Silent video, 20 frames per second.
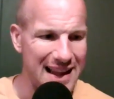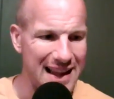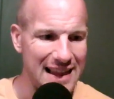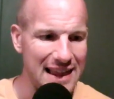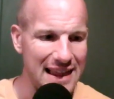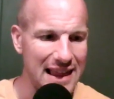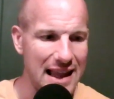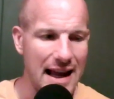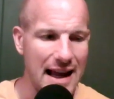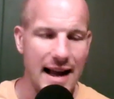
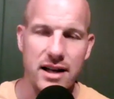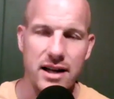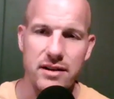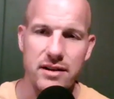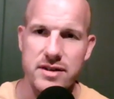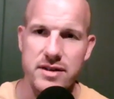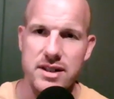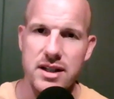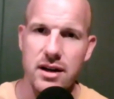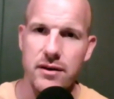lack
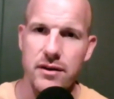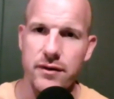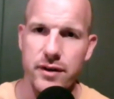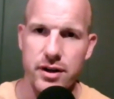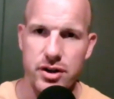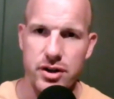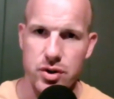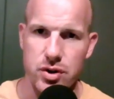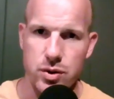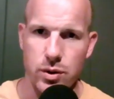of
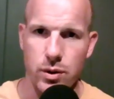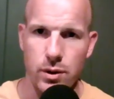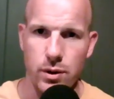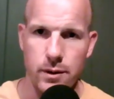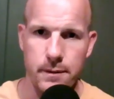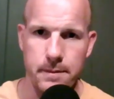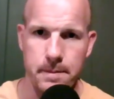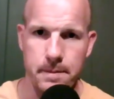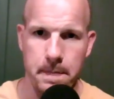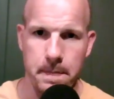
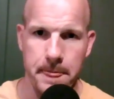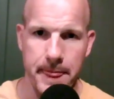self-control.